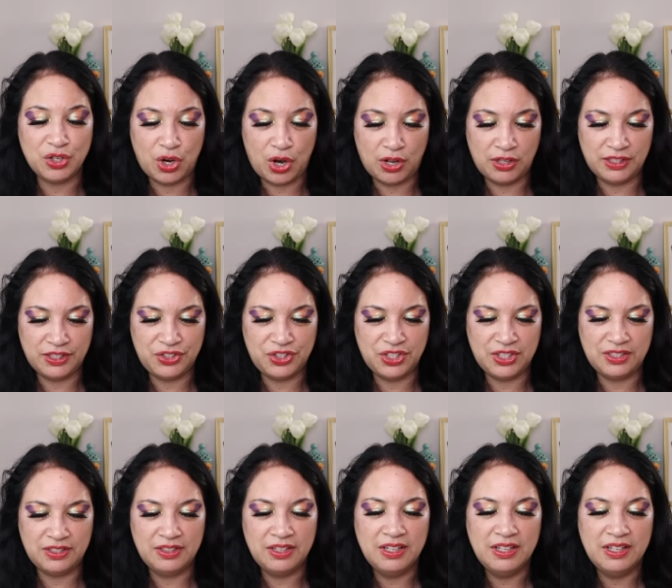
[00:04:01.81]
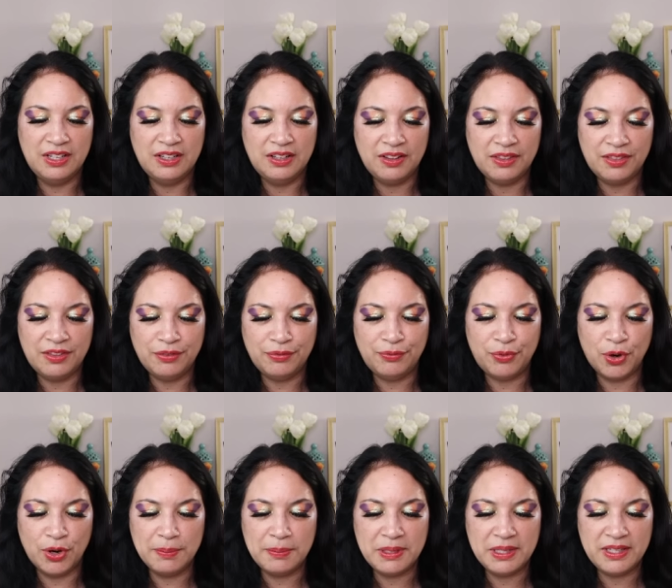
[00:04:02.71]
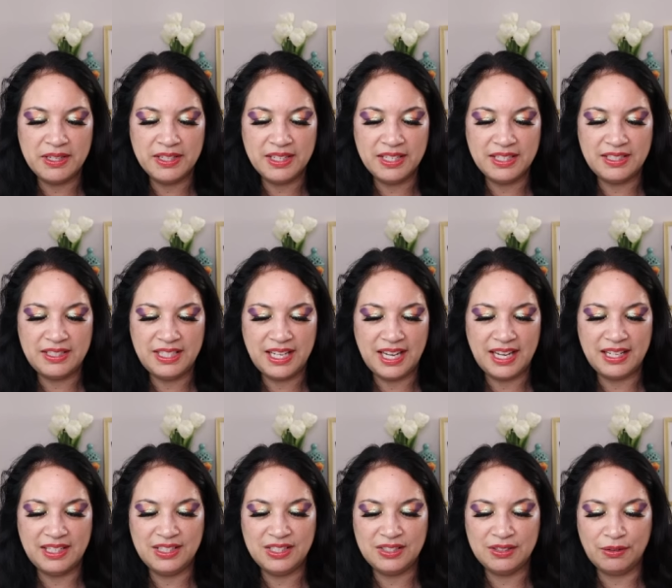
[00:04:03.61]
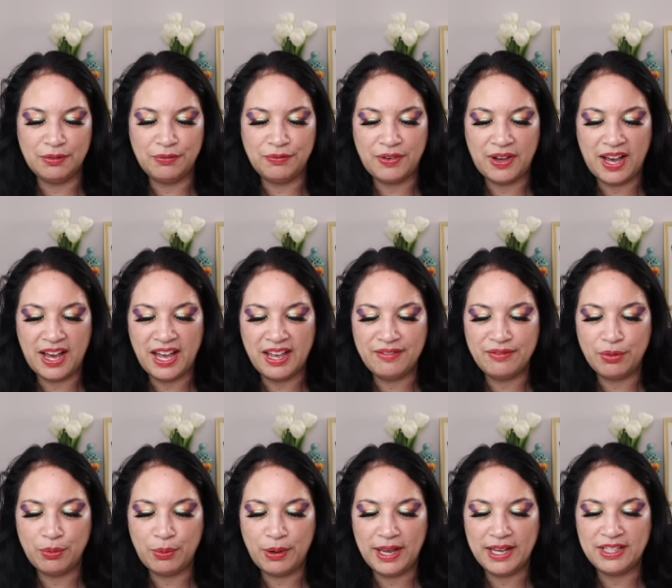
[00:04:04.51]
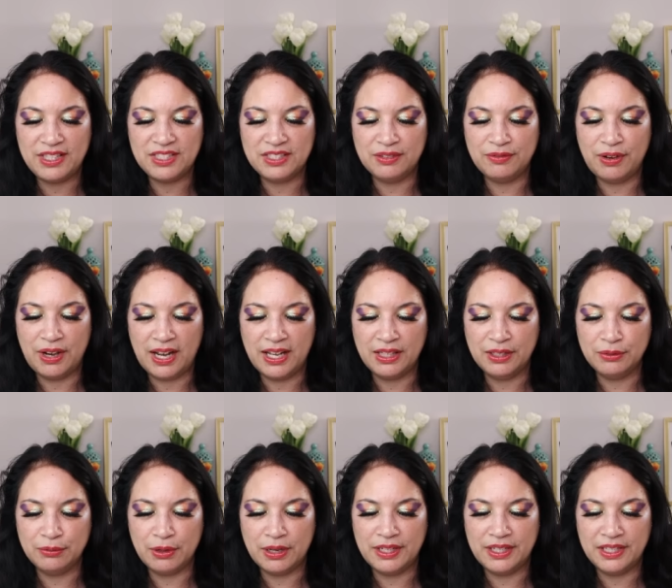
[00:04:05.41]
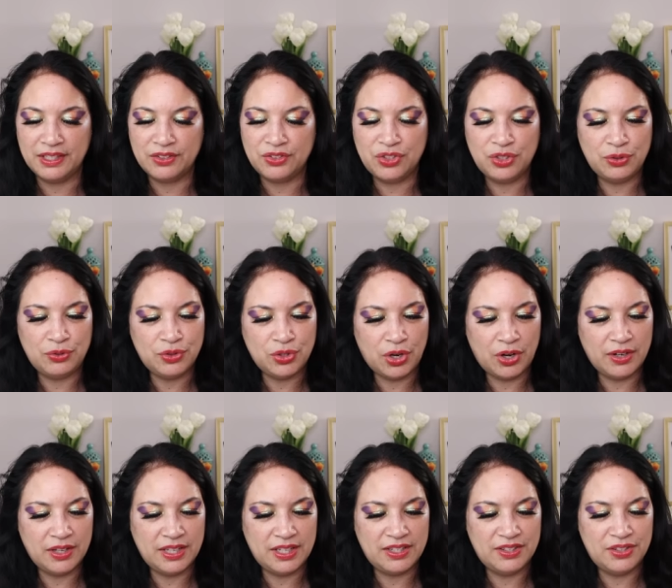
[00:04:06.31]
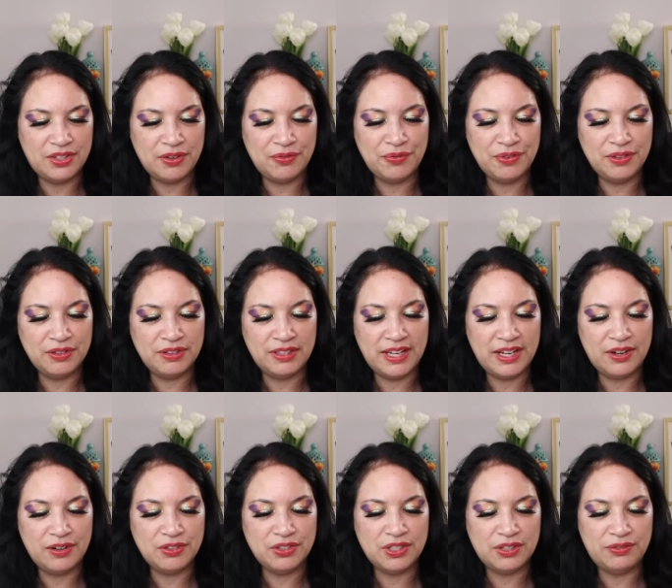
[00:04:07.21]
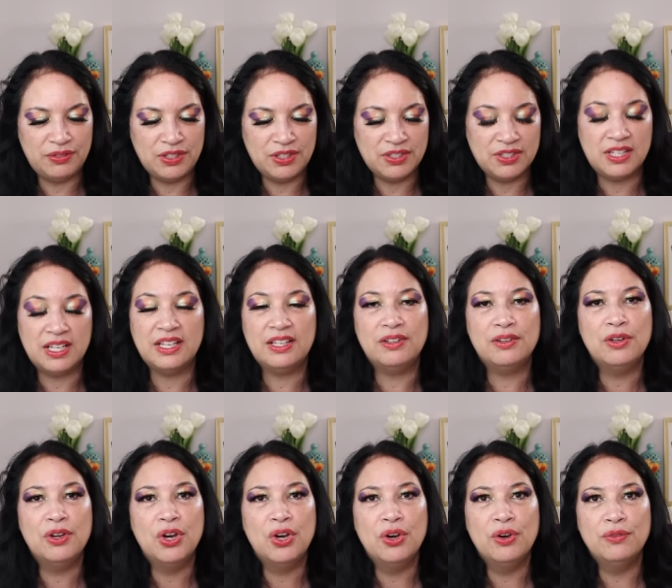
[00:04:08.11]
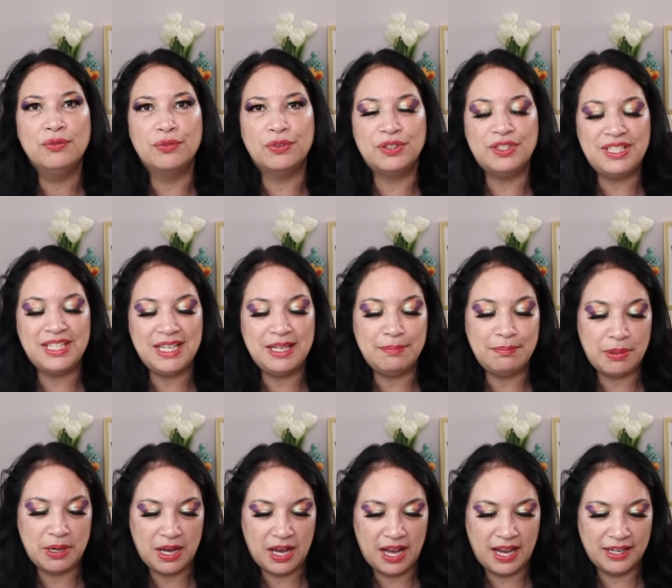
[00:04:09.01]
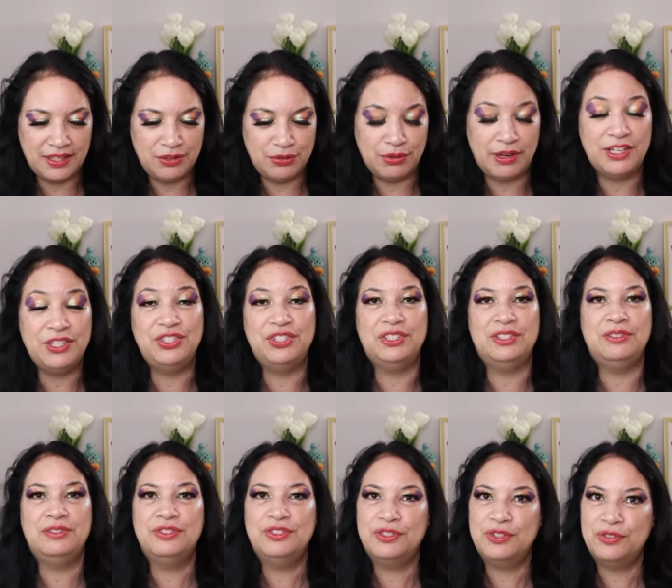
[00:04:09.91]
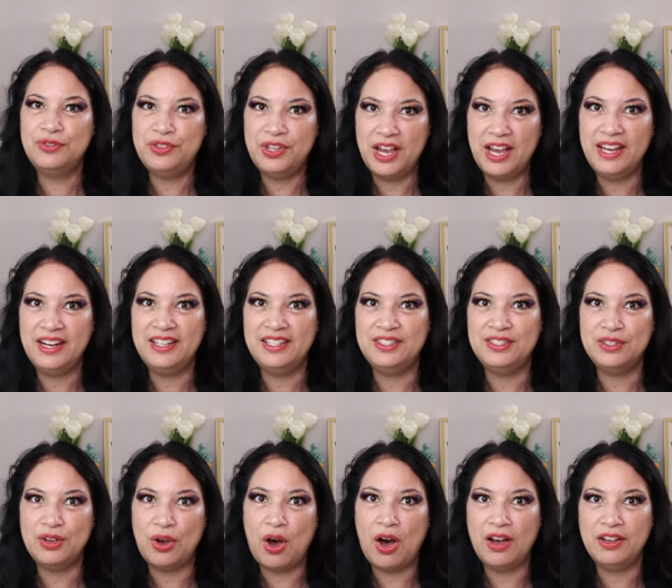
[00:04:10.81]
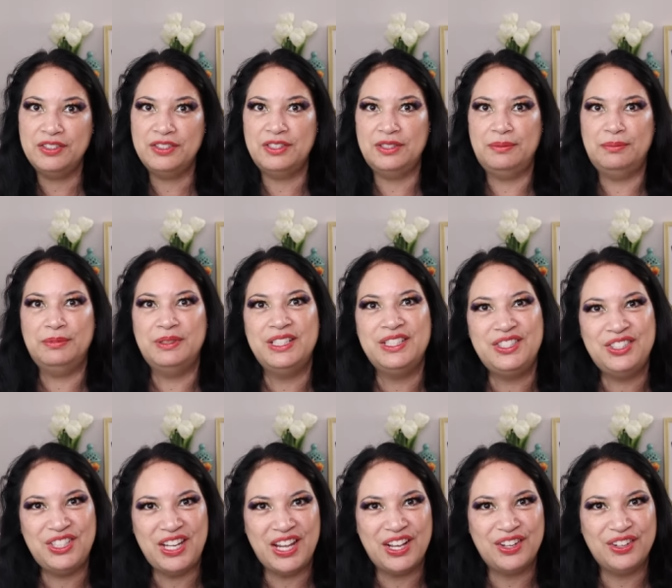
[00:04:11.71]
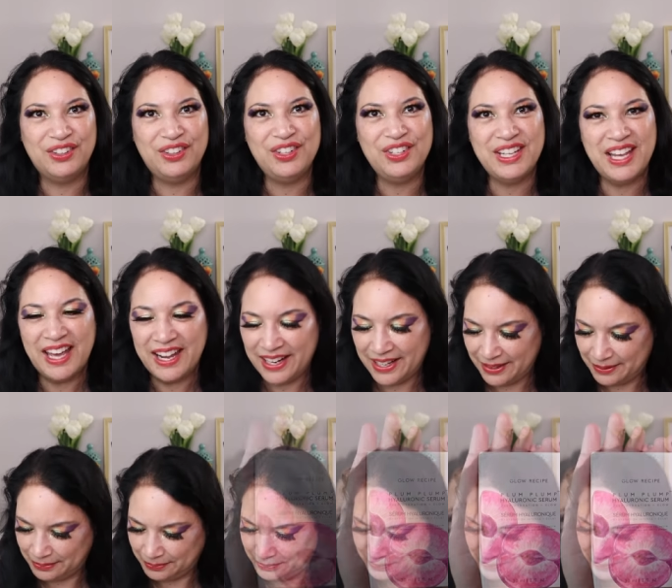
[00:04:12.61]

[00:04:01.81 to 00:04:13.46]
collagen the formula contains five weights of hyaluronic to target different layers of the skin for deep hydration. So that is awesome. Let's take a look at it.